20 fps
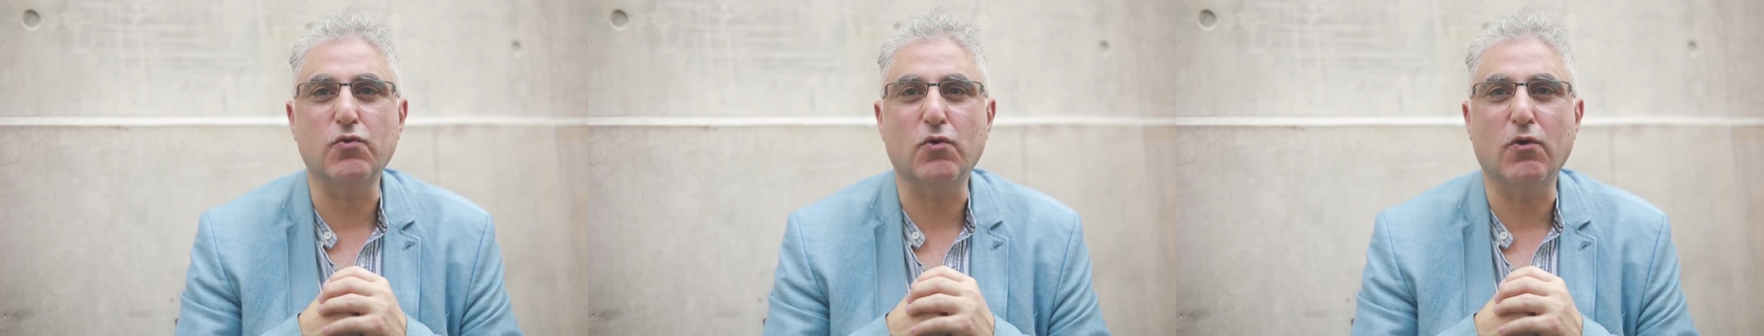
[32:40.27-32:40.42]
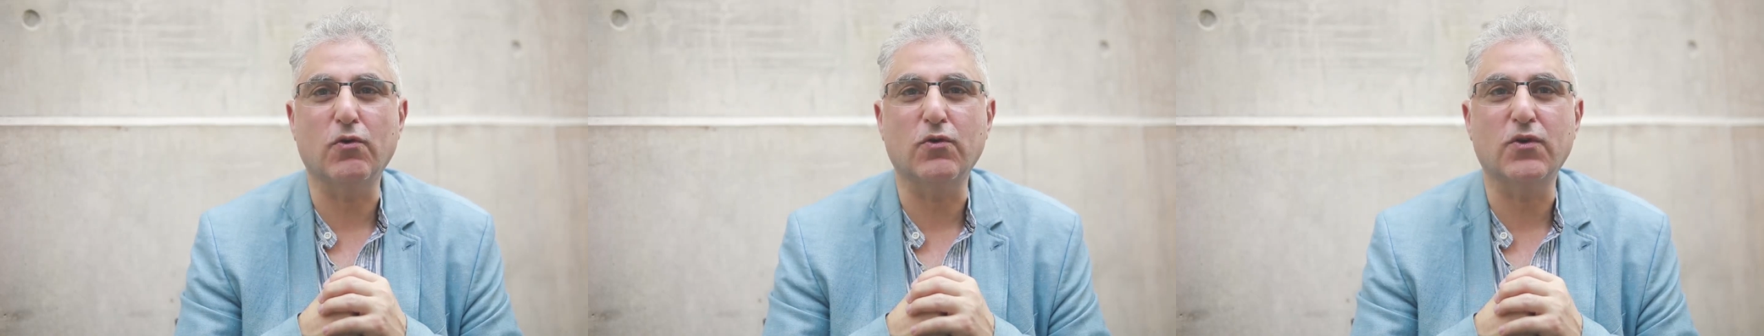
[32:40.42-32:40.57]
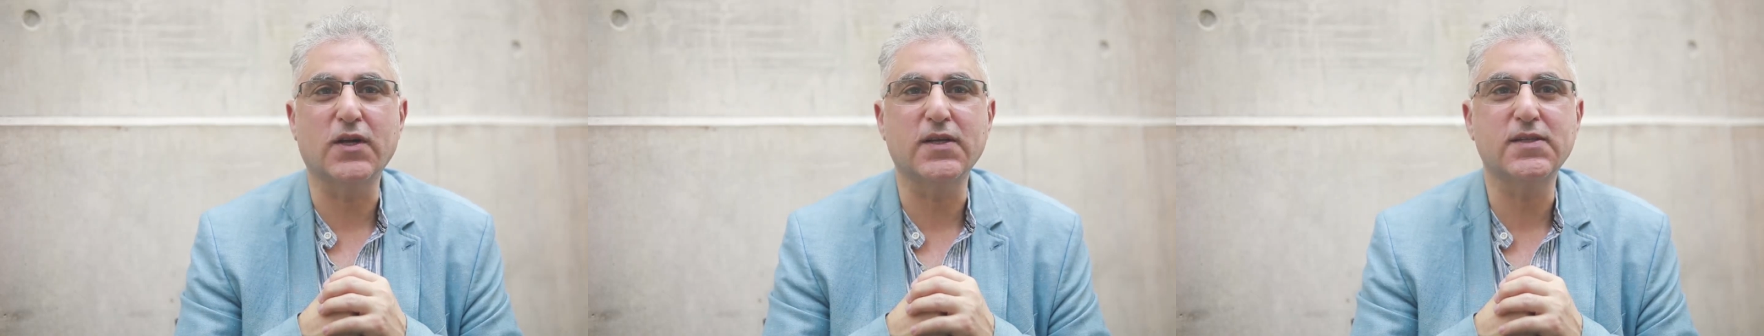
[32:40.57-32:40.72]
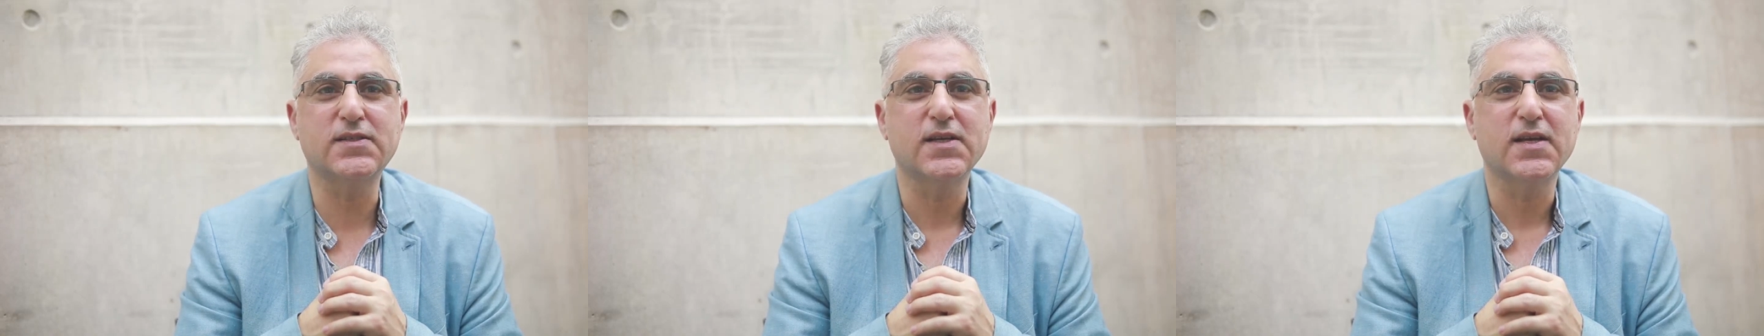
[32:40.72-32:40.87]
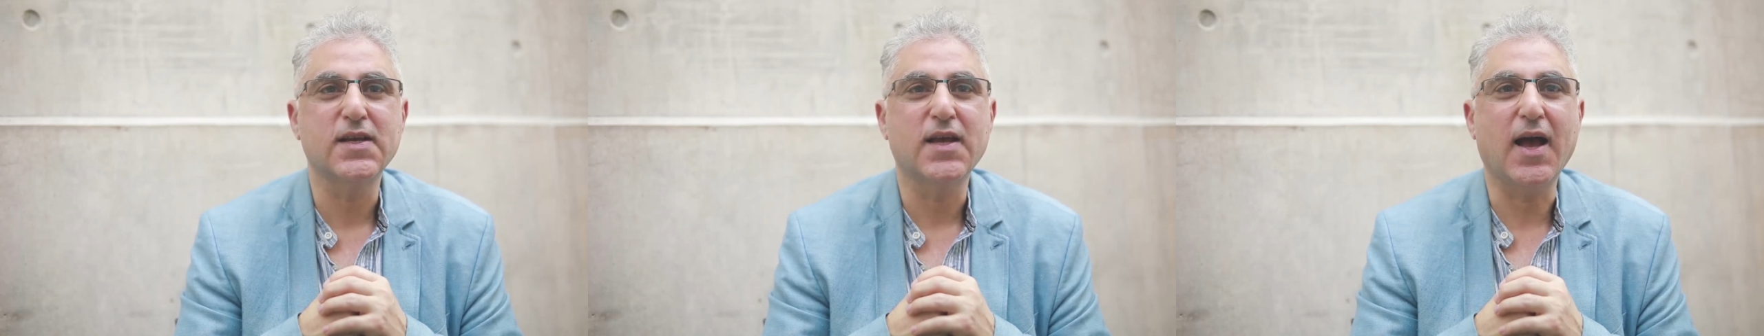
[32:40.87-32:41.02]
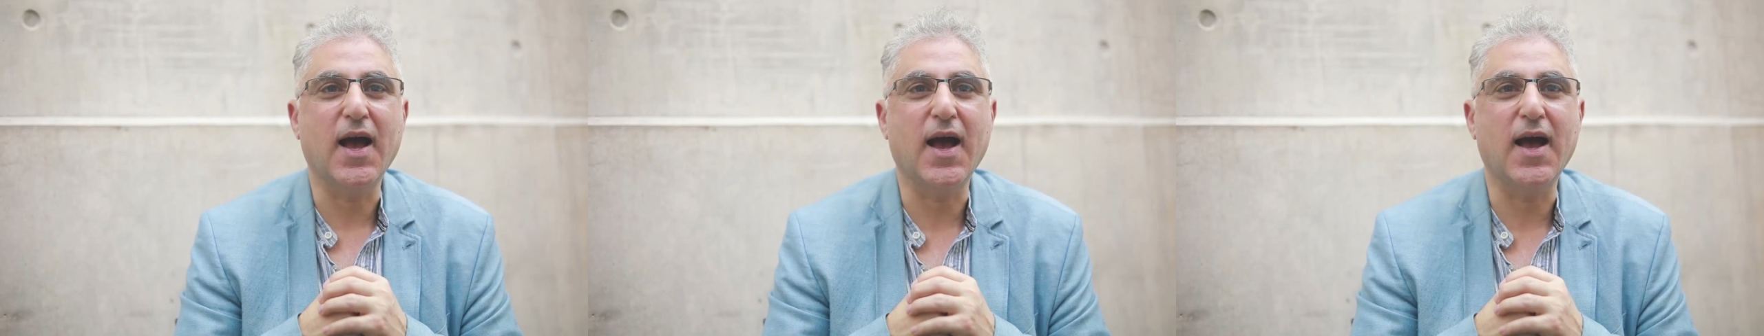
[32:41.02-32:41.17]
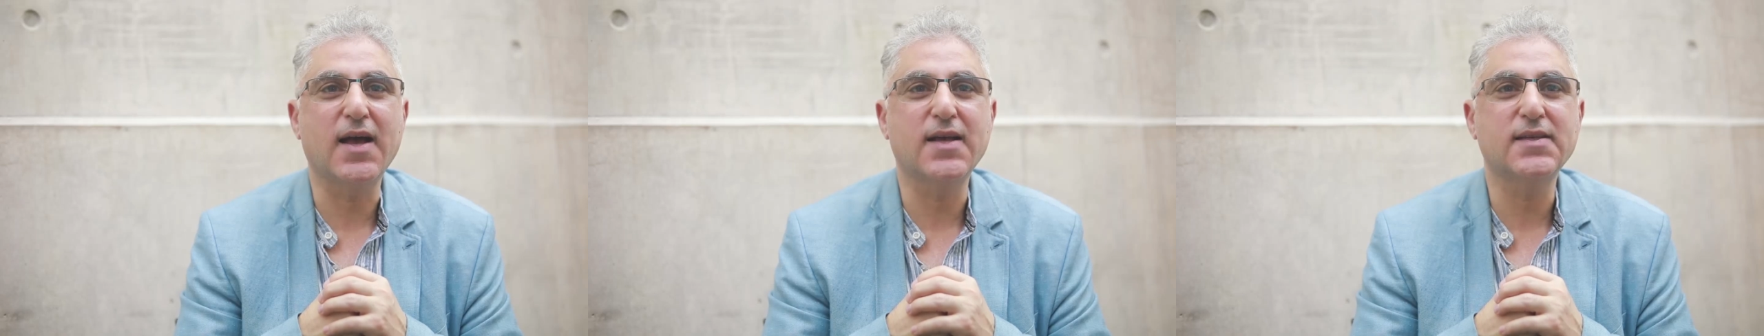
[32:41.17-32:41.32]
Congress
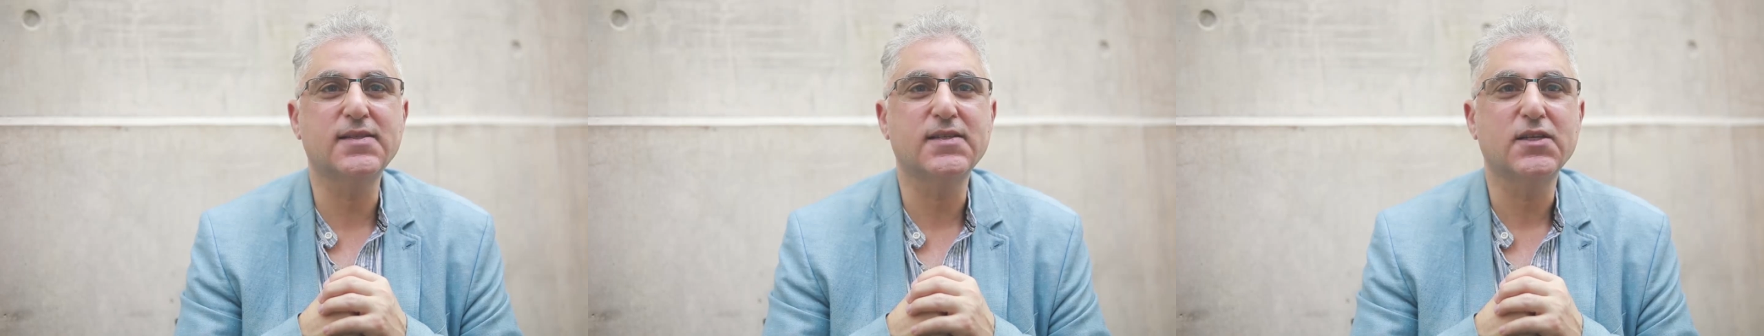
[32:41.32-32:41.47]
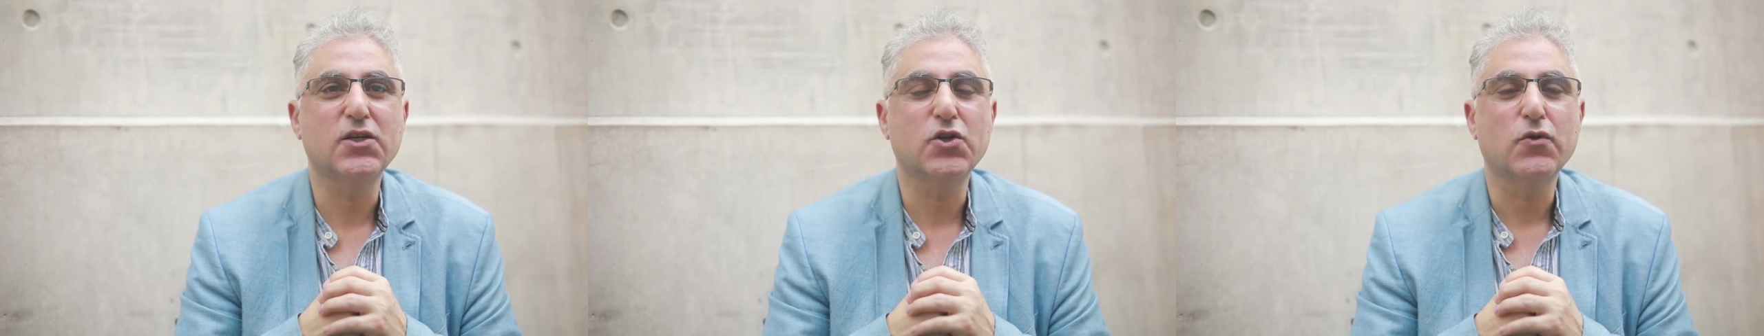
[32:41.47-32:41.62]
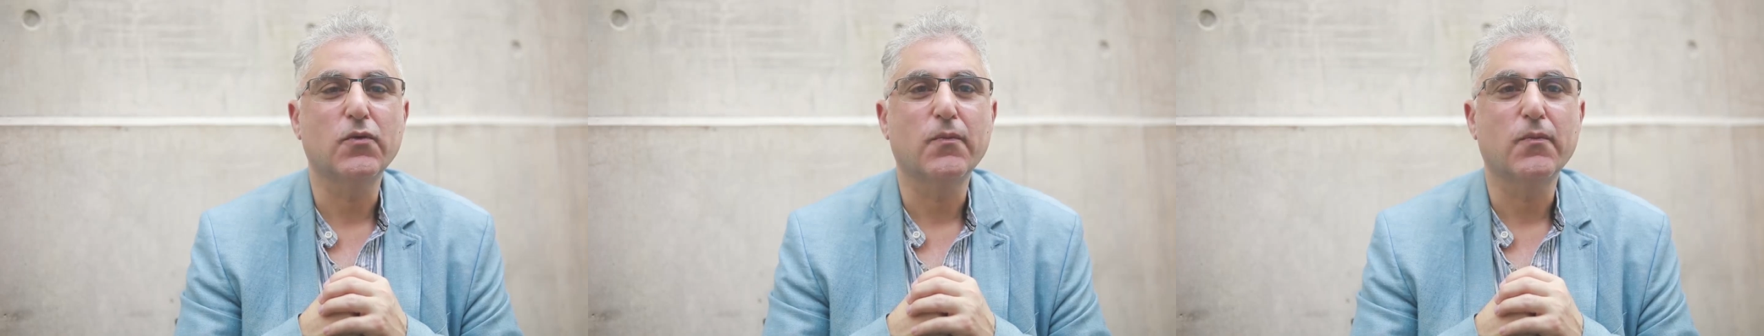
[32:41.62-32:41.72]
as